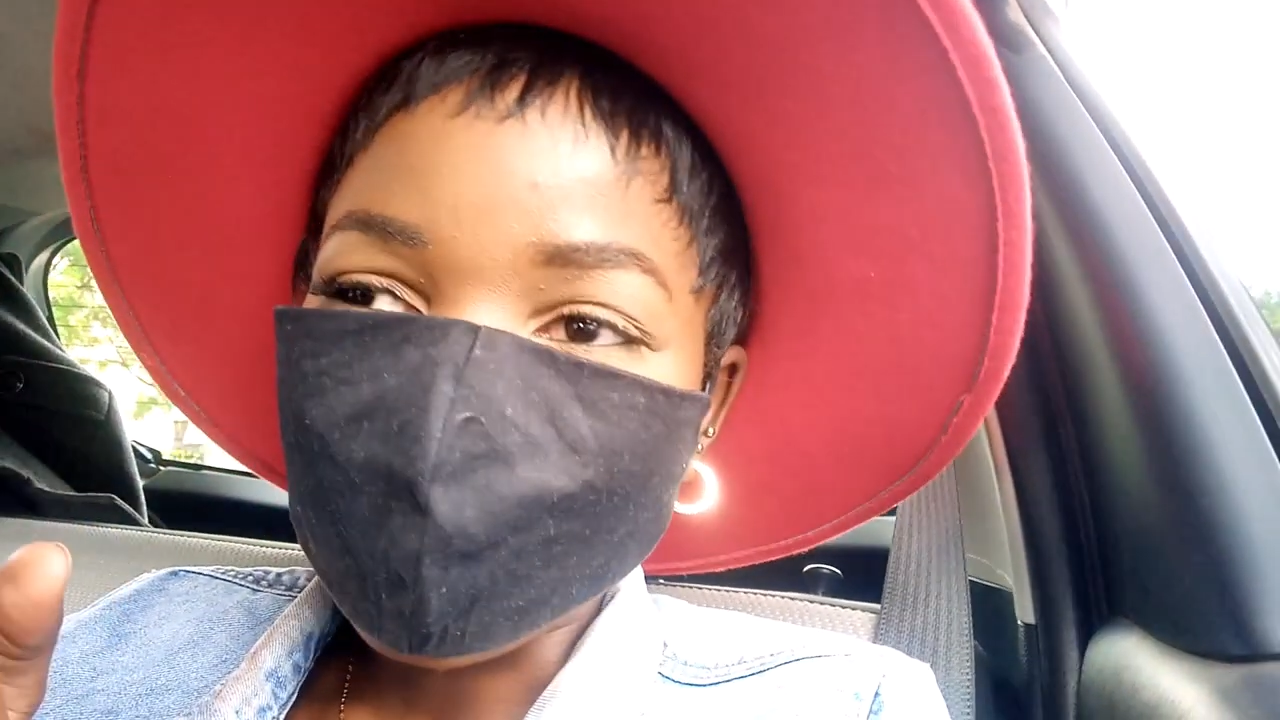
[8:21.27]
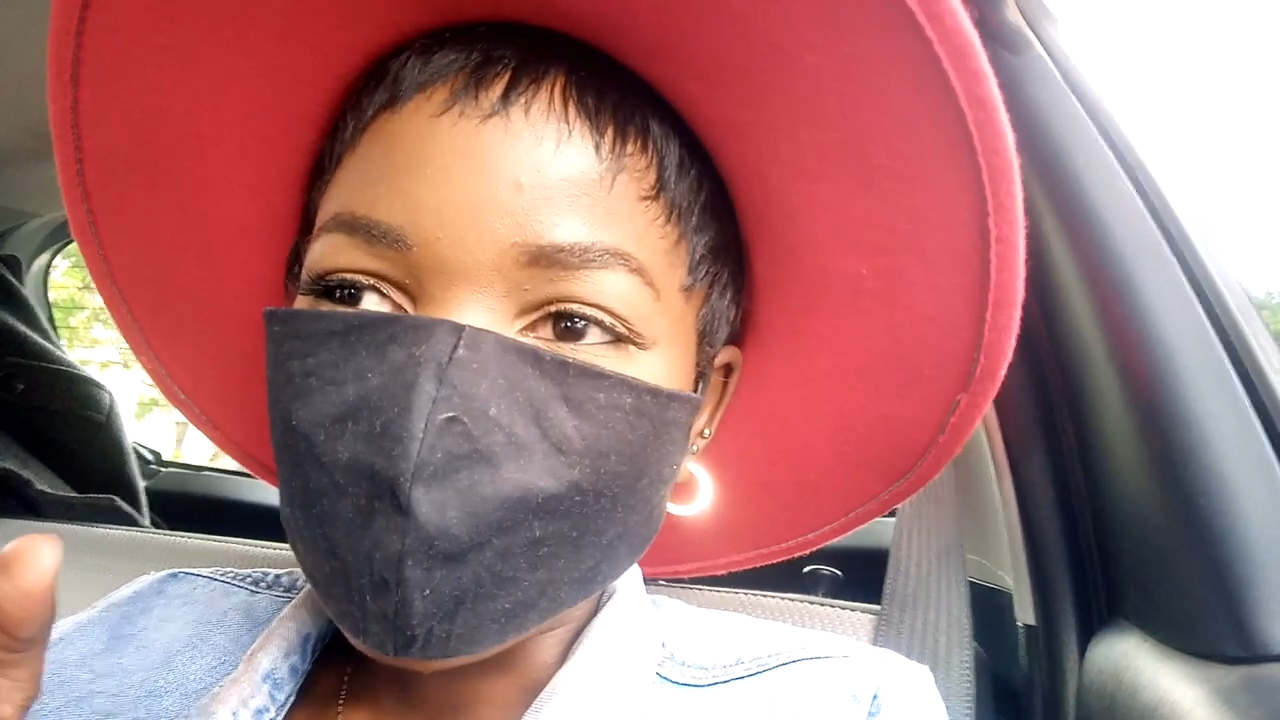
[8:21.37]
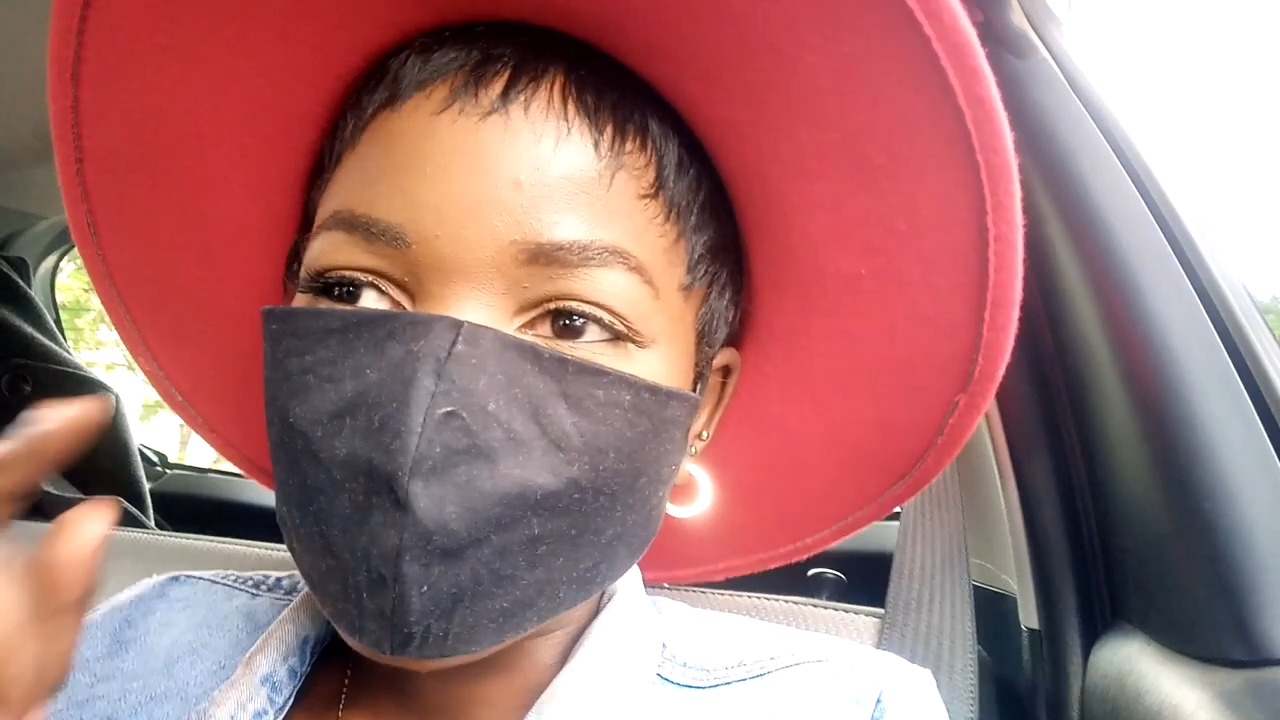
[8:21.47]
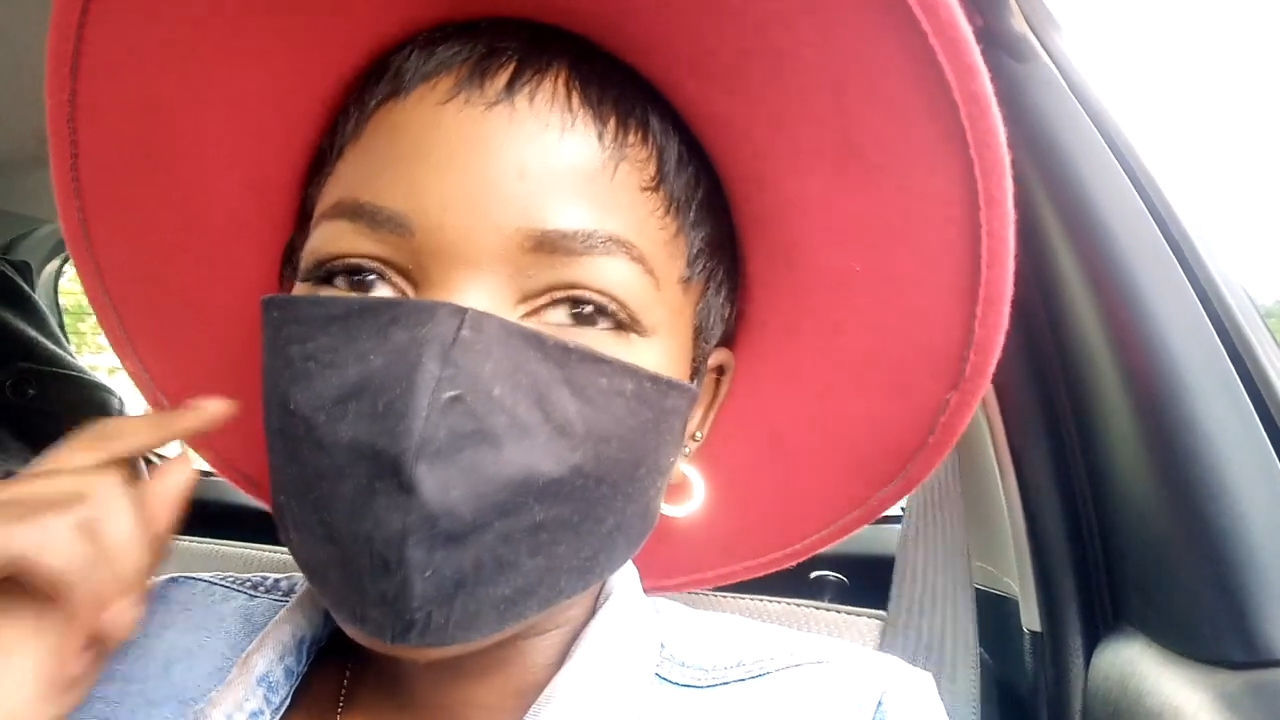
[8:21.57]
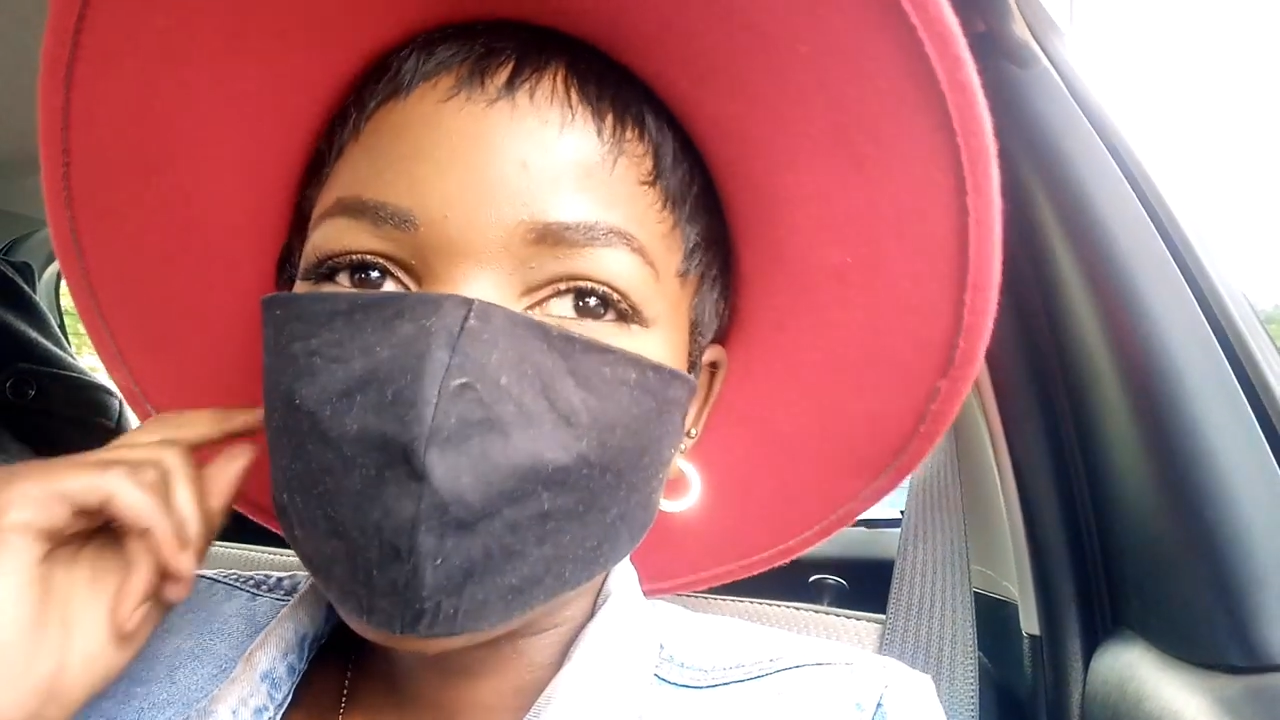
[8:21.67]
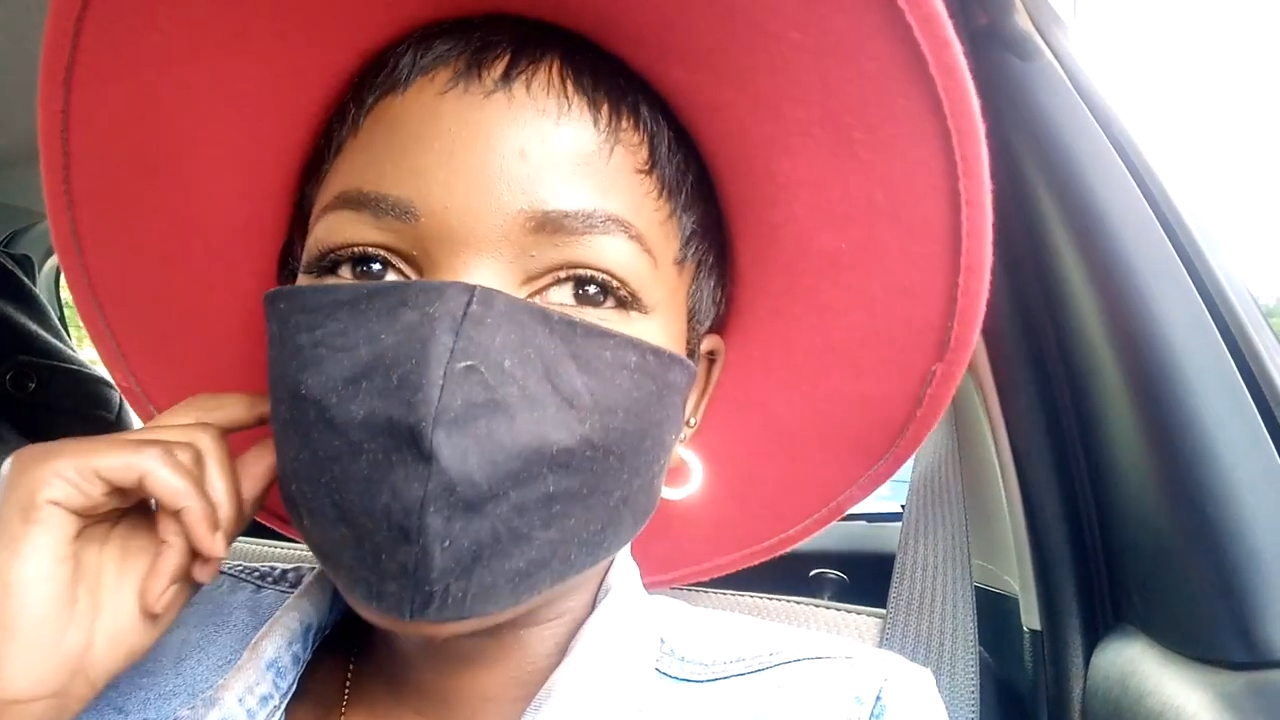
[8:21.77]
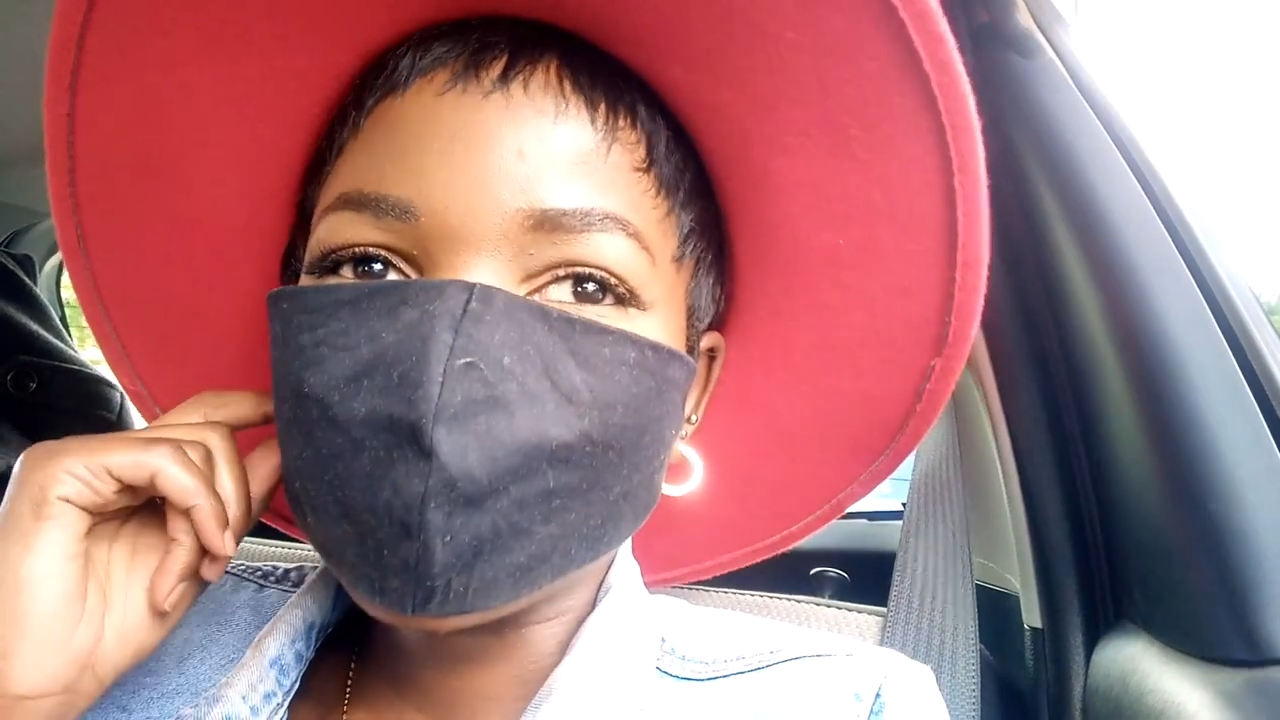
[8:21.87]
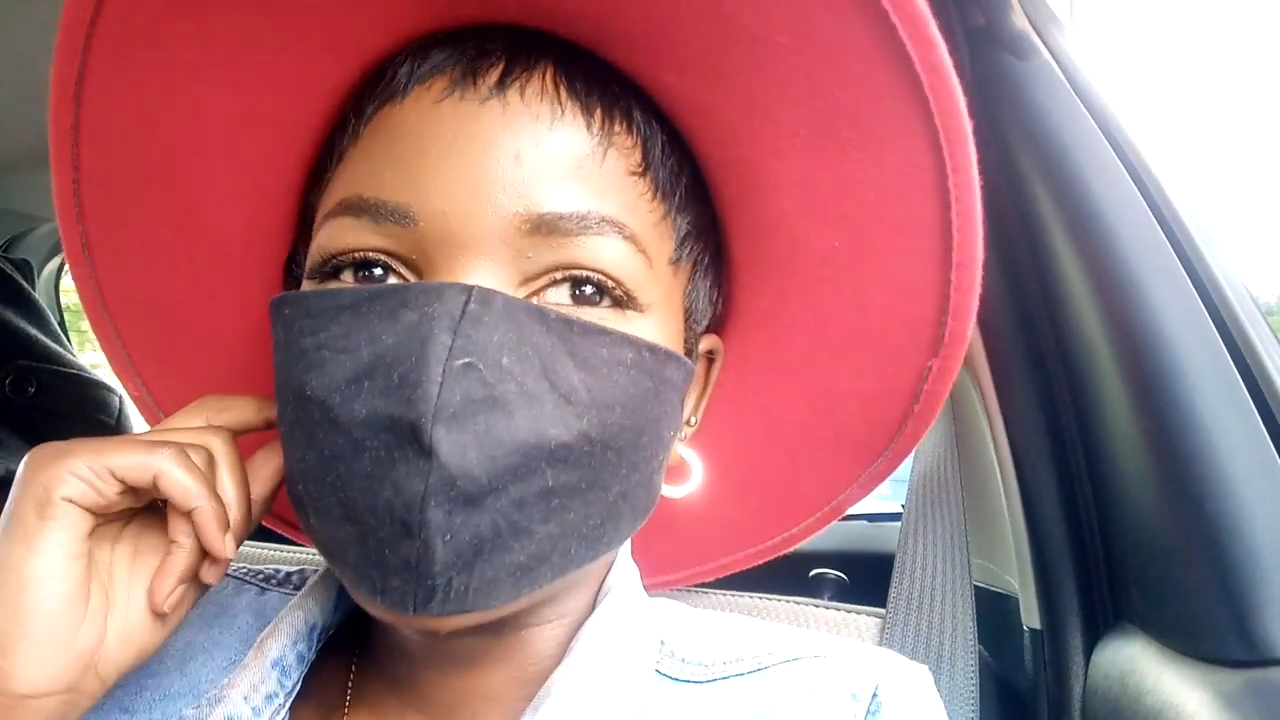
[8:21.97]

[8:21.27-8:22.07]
watching so